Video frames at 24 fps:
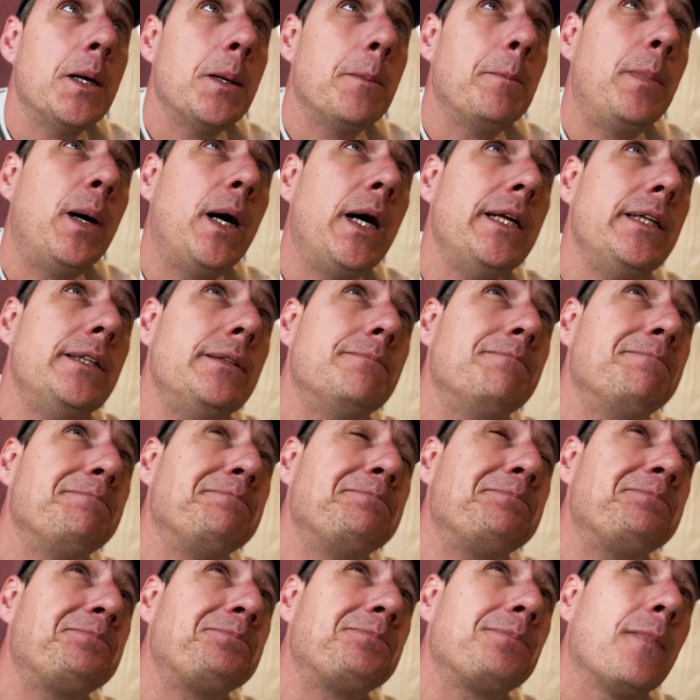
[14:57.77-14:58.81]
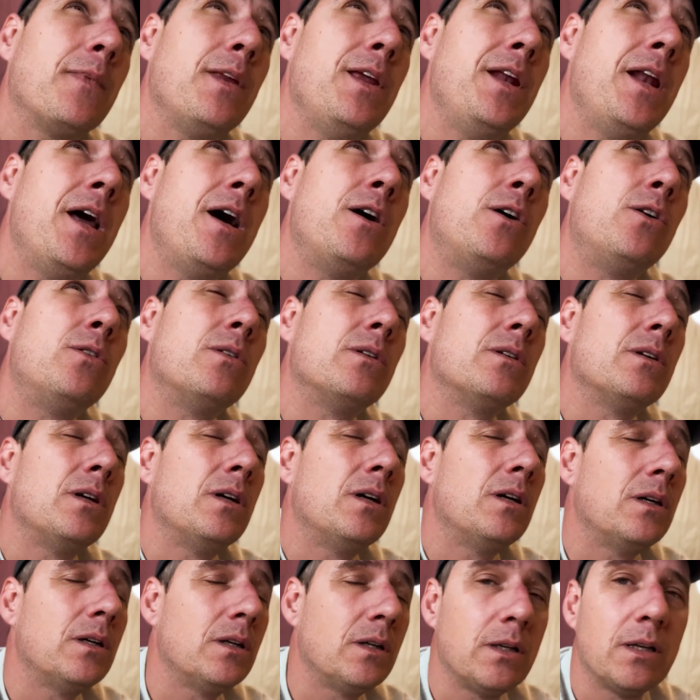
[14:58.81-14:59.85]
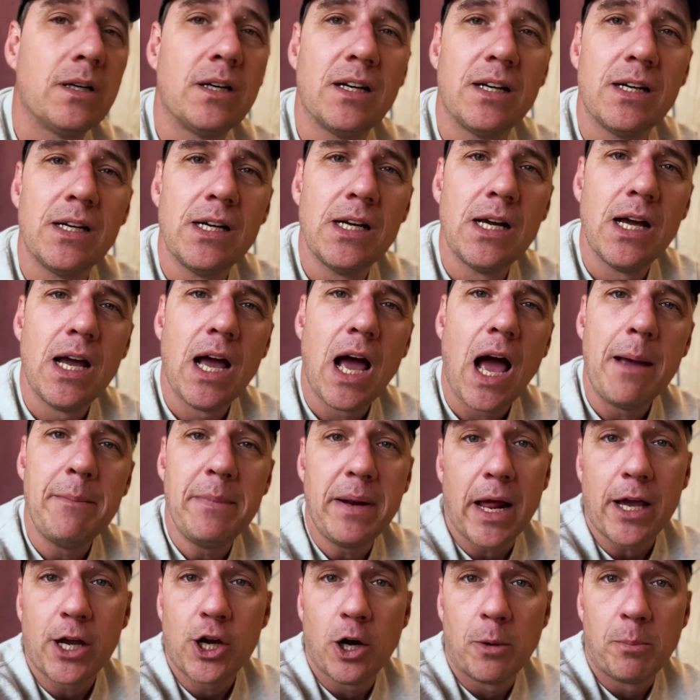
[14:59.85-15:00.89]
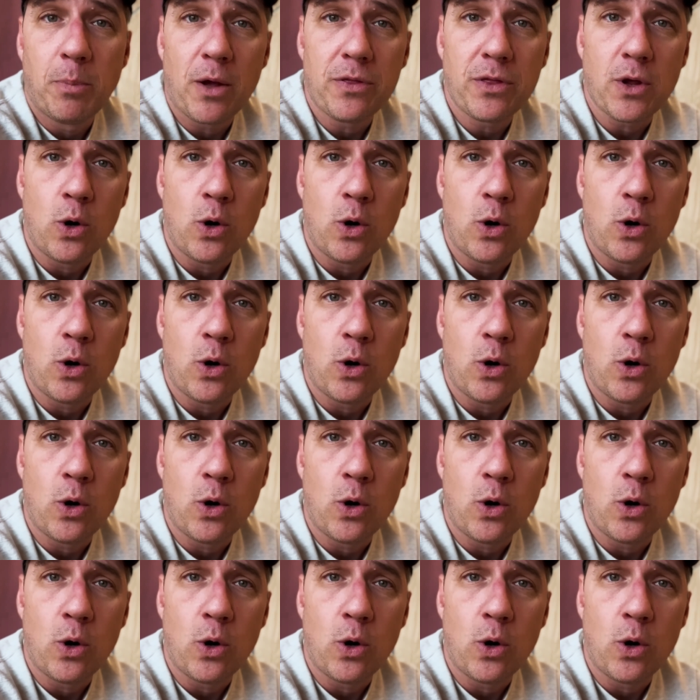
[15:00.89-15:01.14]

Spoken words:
But, you know, I mean, I could have brought the